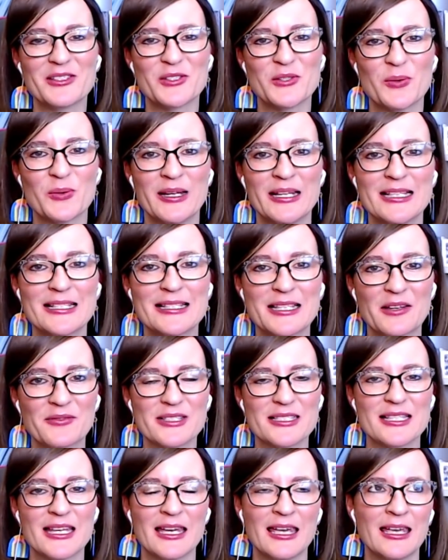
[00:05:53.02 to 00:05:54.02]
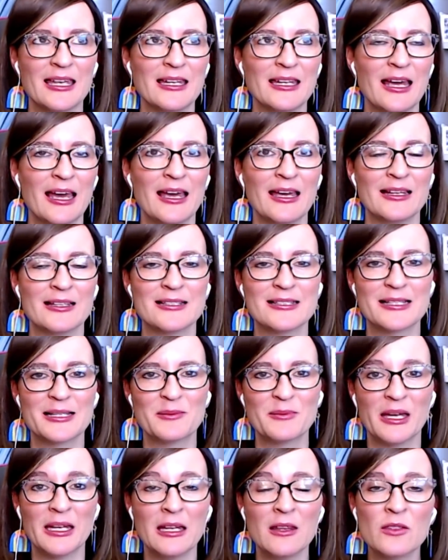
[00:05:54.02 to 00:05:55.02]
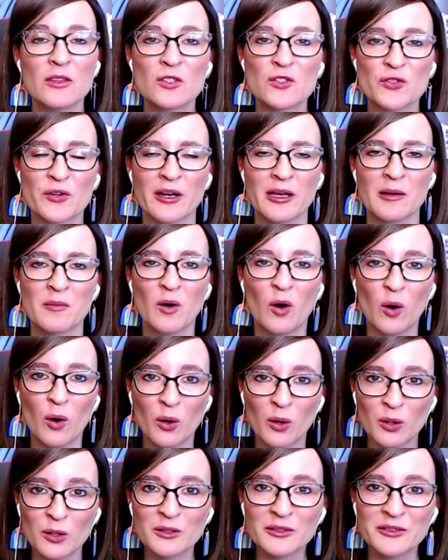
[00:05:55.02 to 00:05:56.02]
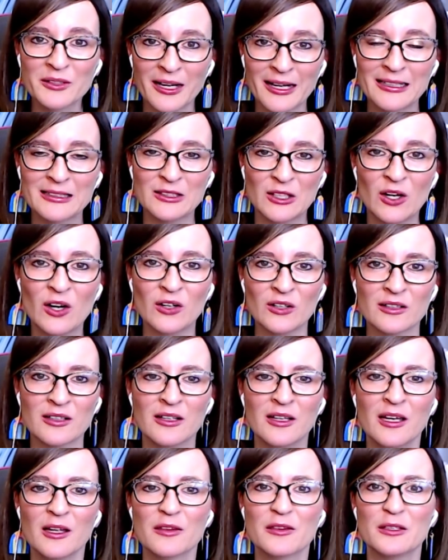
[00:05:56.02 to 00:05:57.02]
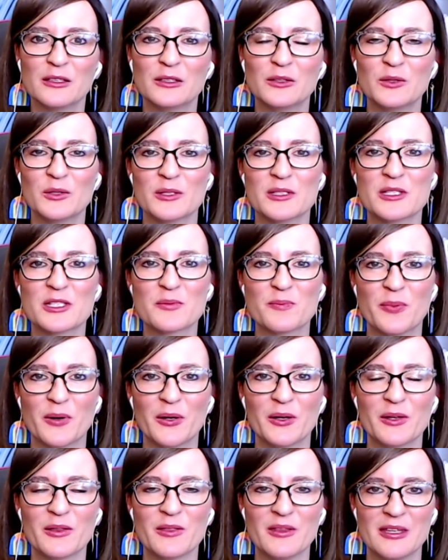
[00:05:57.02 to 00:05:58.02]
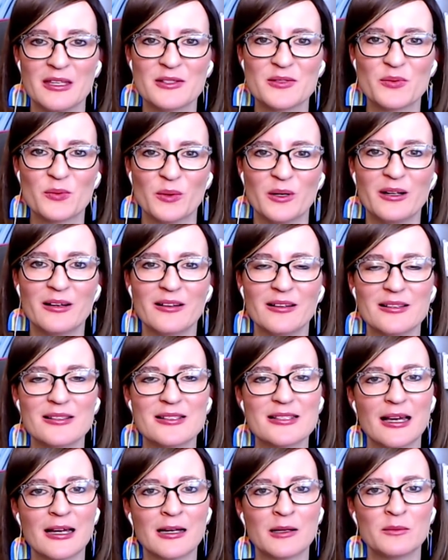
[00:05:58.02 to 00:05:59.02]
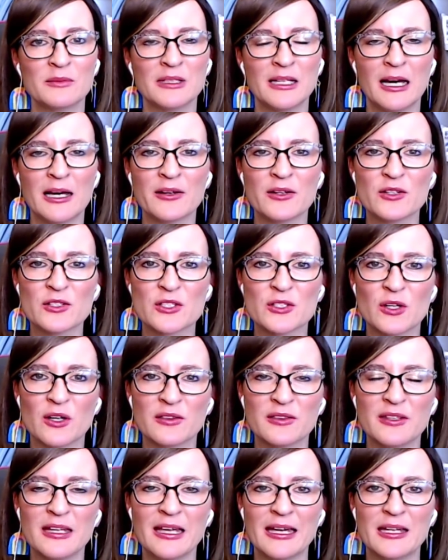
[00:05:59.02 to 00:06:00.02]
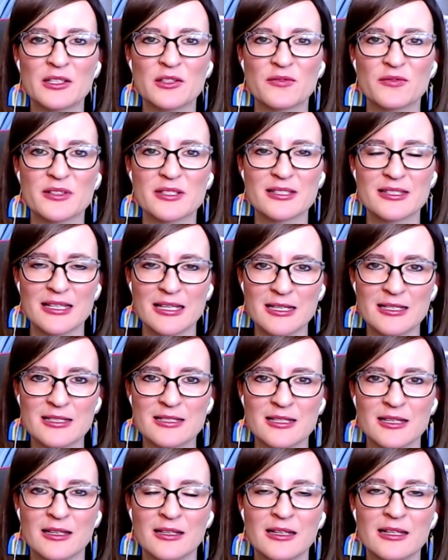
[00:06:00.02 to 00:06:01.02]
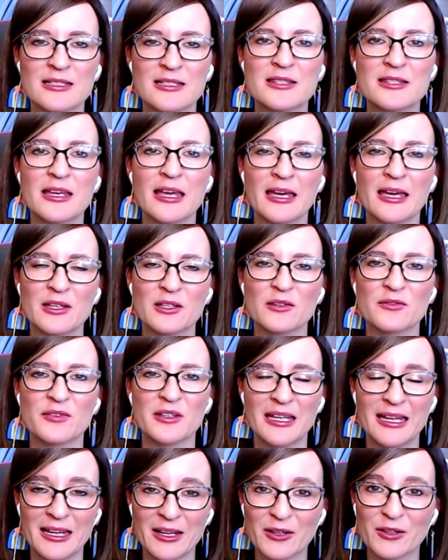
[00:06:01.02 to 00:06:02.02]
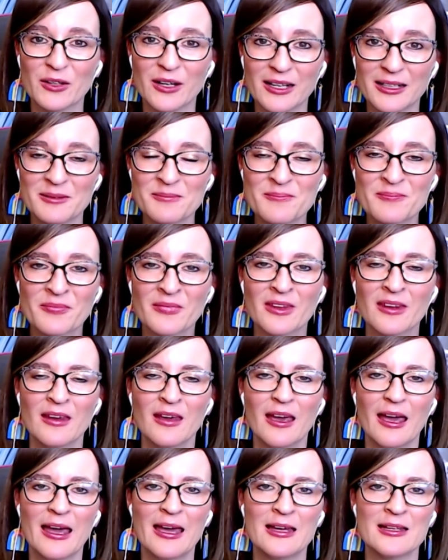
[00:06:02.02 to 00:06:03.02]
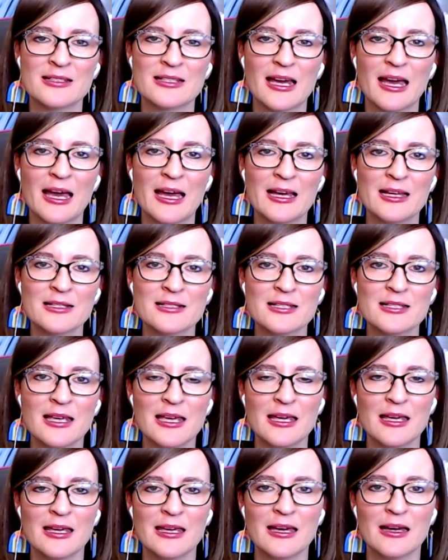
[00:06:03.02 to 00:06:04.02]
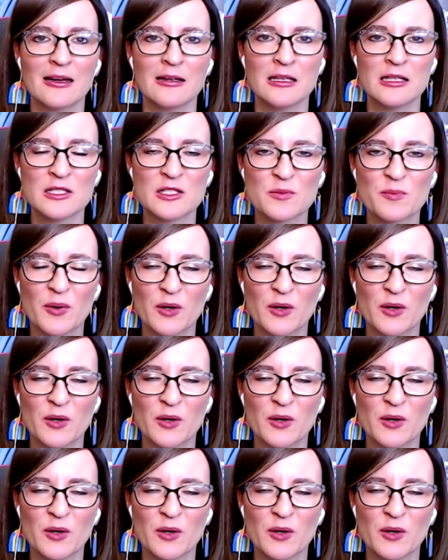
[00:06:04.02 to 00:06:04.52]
in 2017, and um, and in the dream all night long, the Lord spoke these words, um, Lana. It's not the end of a season; it's the end of an era. Mm. And as he he